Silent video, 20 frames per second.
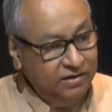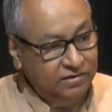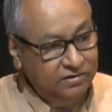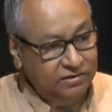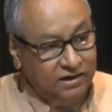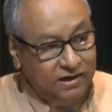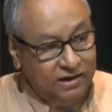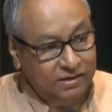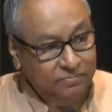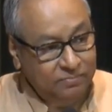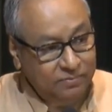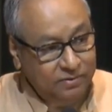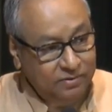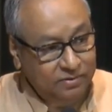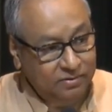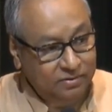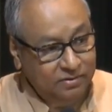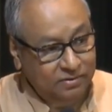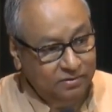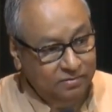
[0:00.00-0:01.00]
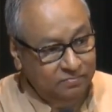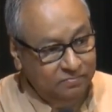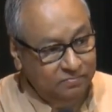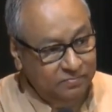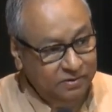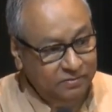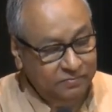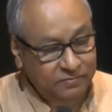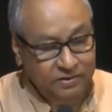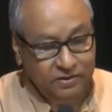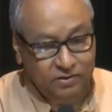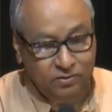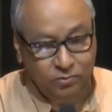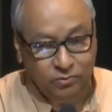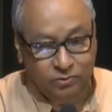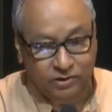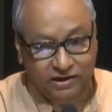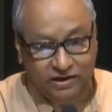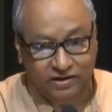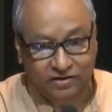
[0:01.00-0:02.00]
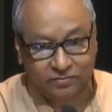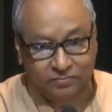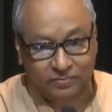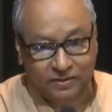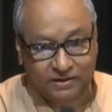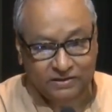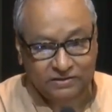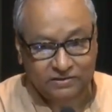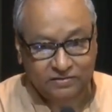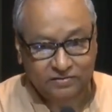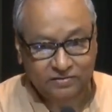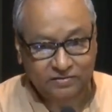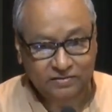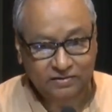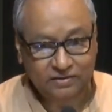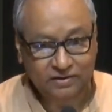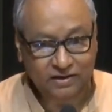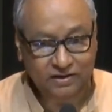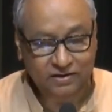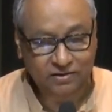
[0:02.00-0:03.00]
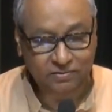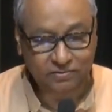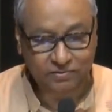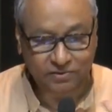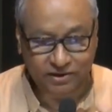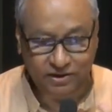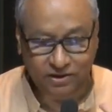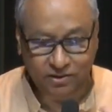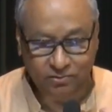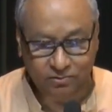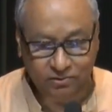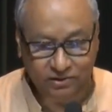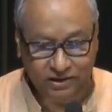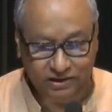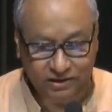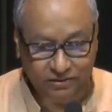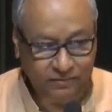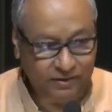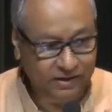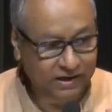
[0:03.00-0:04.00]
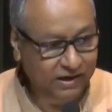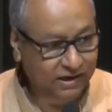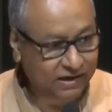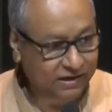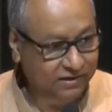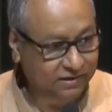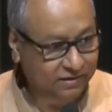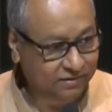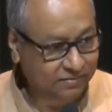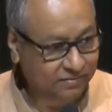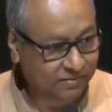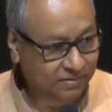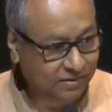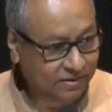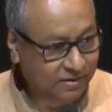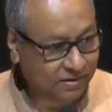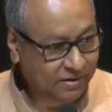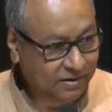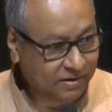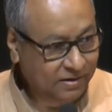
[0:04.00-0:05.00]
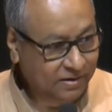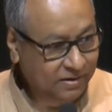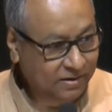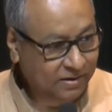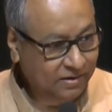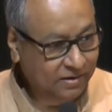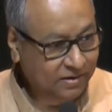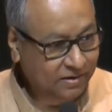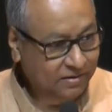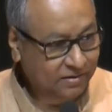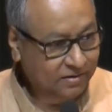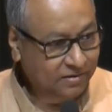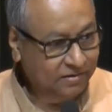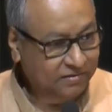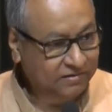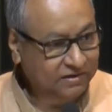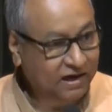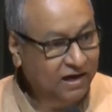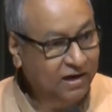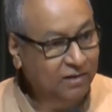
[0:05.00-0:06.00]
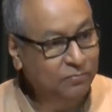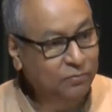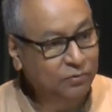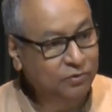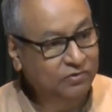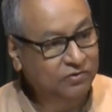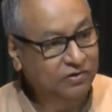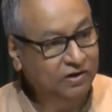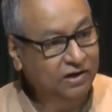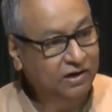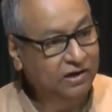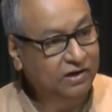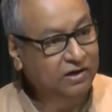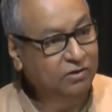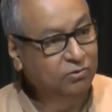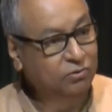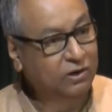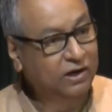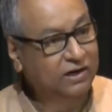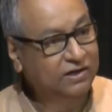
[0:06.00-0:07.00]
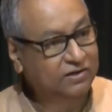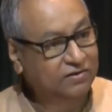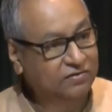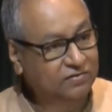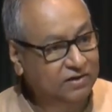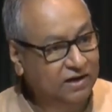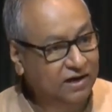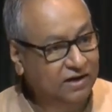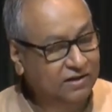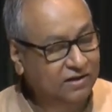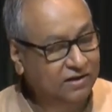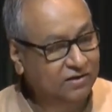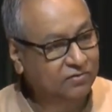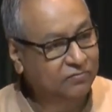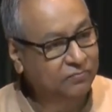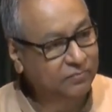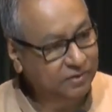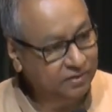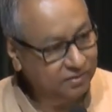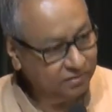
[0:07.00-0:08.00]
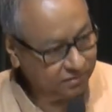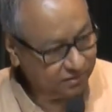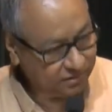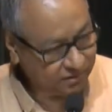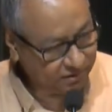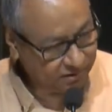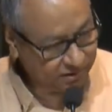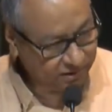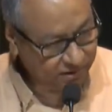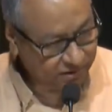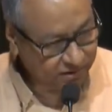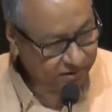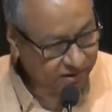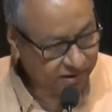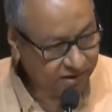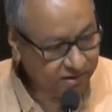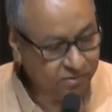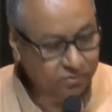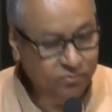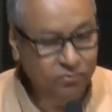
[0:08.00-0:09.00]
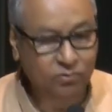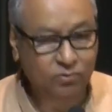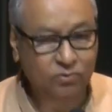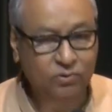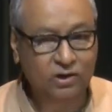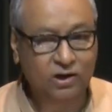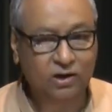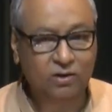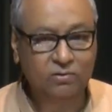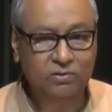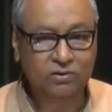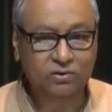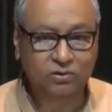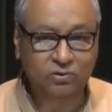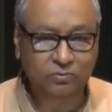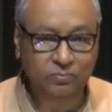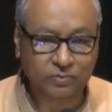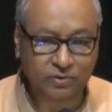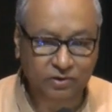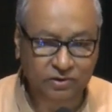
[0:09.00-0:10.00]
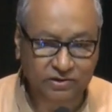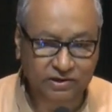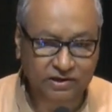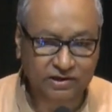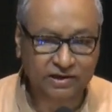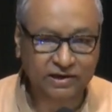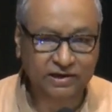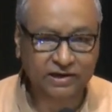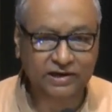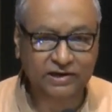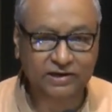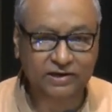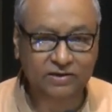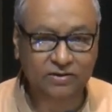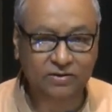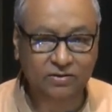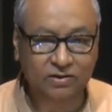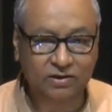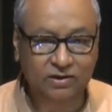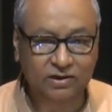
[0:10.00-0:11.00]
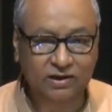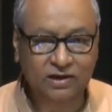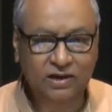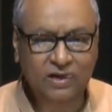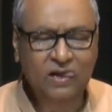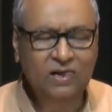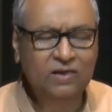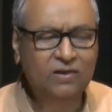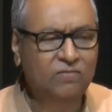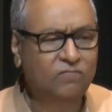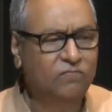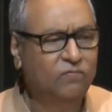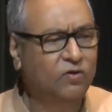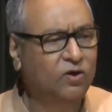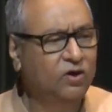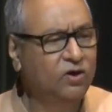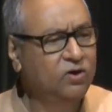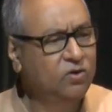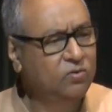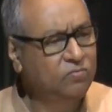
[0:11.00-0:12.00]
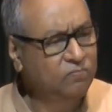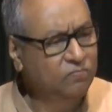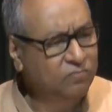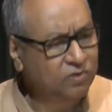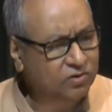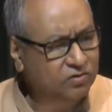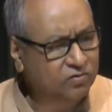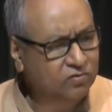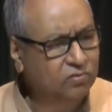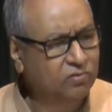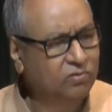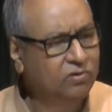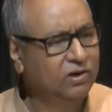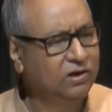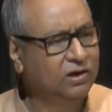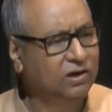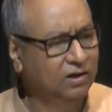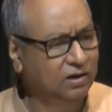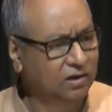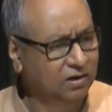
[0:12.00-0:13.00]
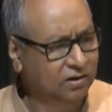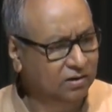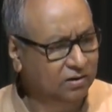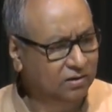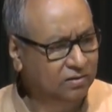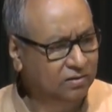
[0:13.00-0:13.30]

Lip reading: the Sahib between two tennis matches, and he'd read out that one letter. The Sahib would say, you get this done this way, then again it would go down, it would be authenticated and all that. The volume was so little.